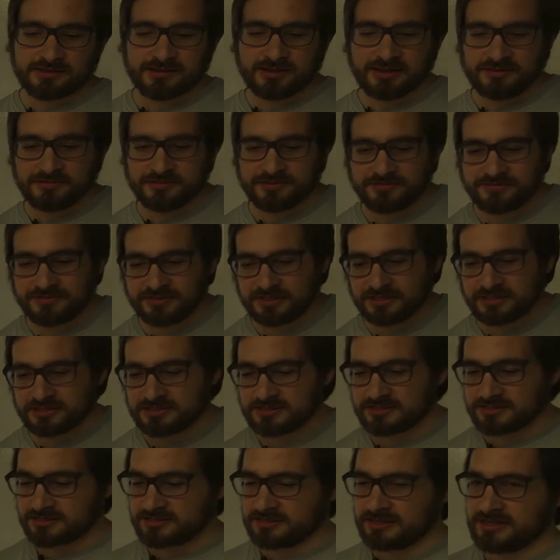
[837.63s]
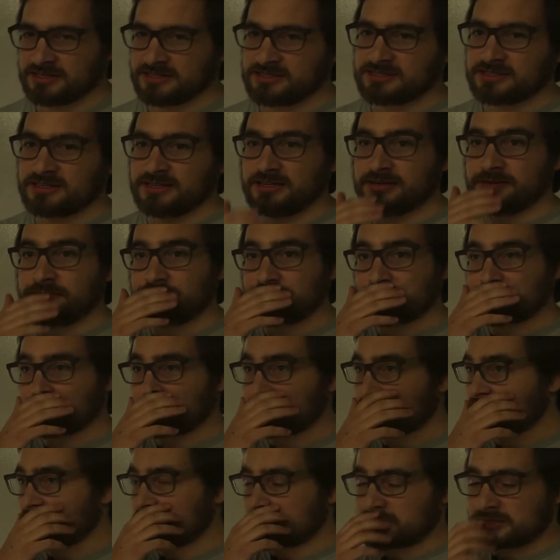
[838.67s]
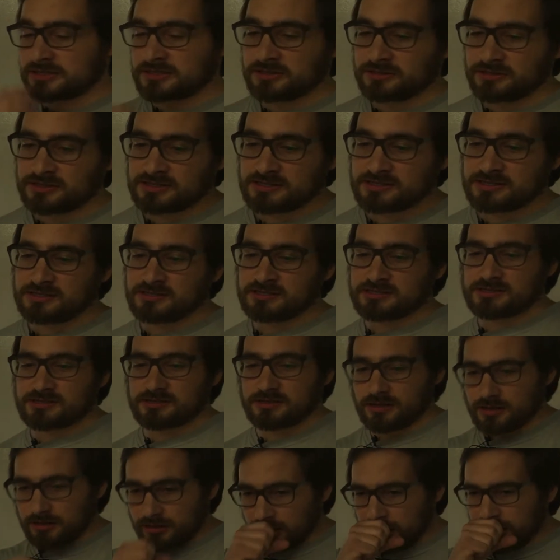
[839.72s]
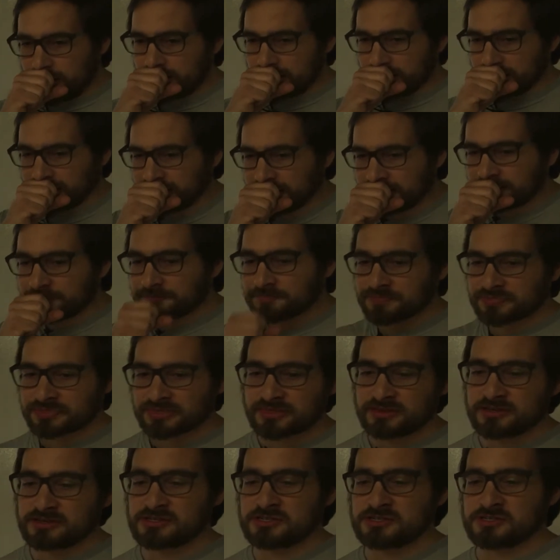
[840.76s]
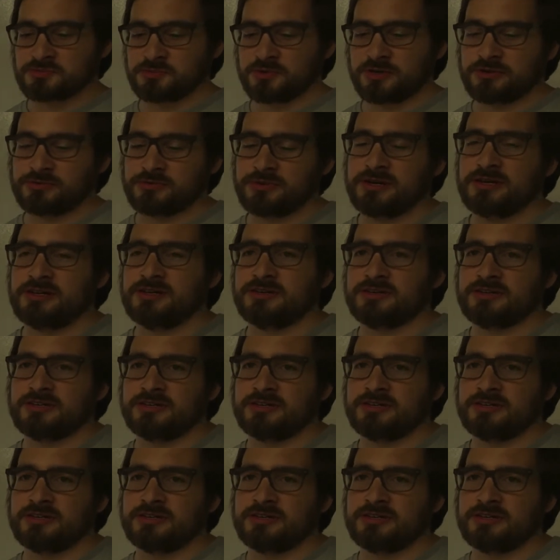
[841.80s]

everything's nice again. So this is this is one way you